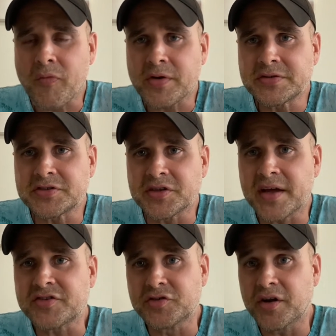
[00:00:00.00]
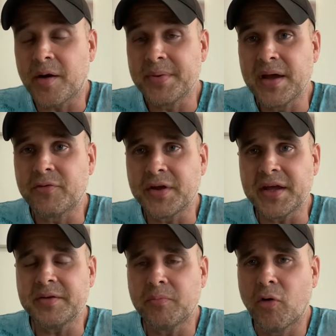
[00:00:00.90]
so that's good. I'll be able to
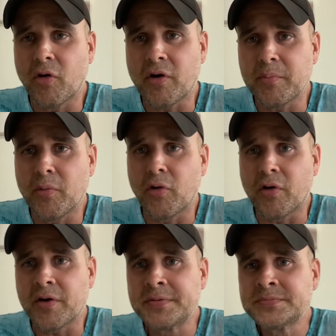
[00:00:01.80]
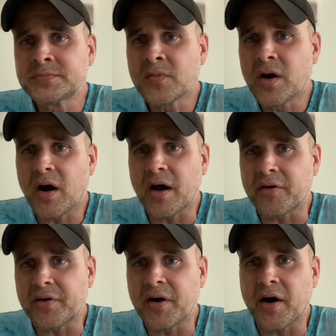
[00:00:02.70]
eat more and more
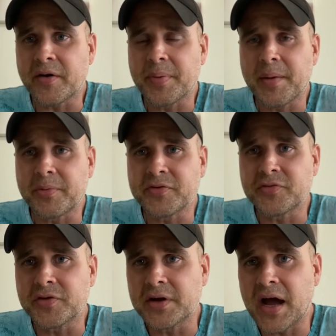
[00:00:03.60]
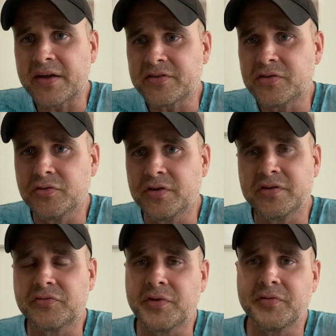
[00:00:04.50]
hotter and hotter peppers for you guys and do
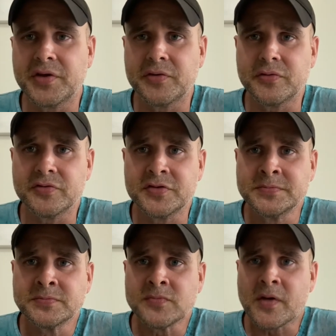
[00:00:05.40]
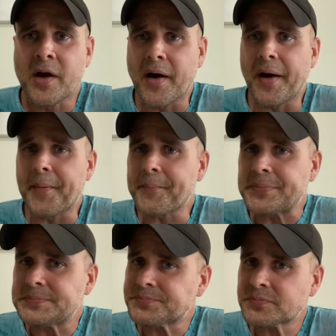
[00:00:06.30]
these reviews.
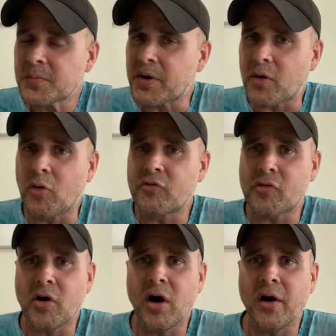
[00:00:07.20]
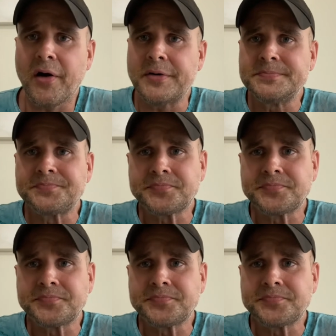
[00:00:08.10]
Um, but overall,